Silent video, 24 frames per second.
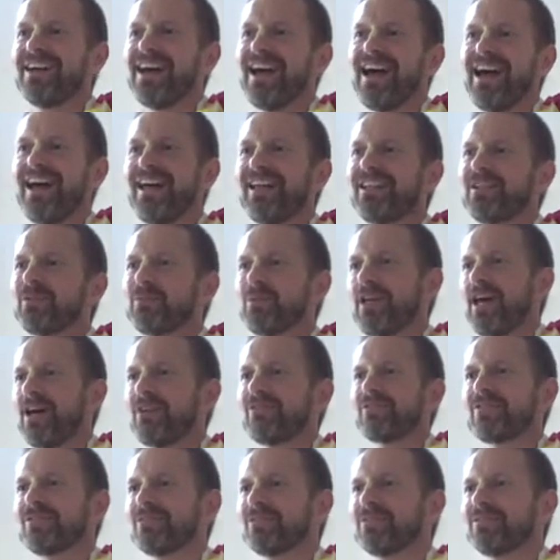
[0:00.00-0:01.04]
and we
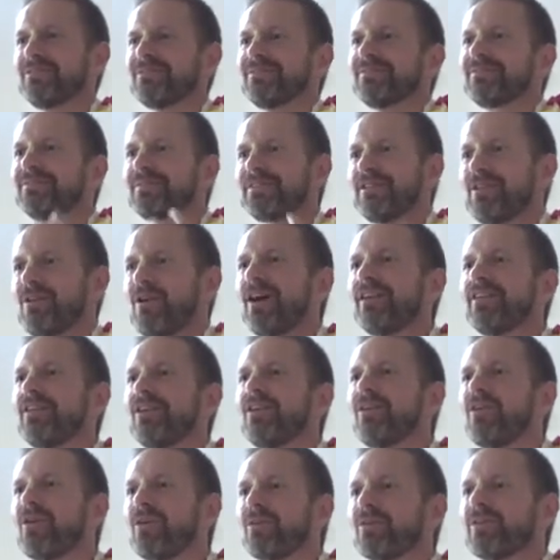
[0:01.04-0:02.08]
have to
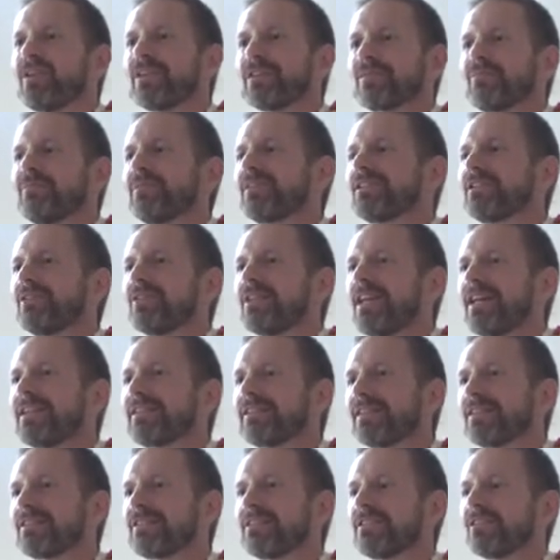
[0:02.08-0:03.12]
undergo this material
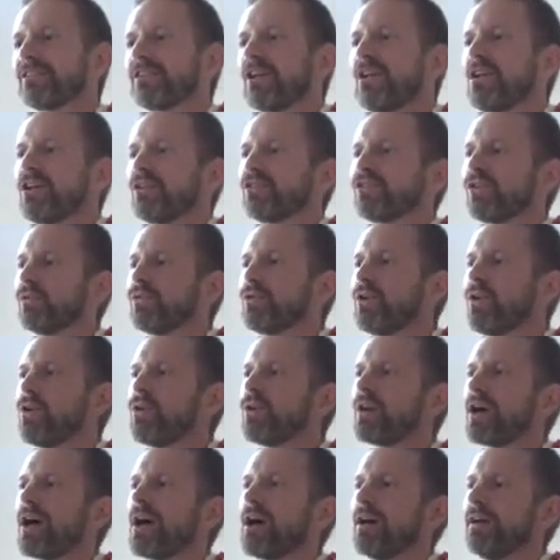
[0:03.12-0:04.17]
existence. So
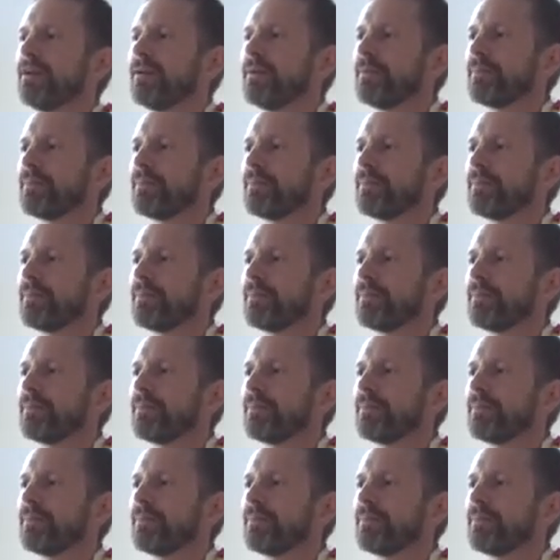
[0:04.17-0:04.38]
yoga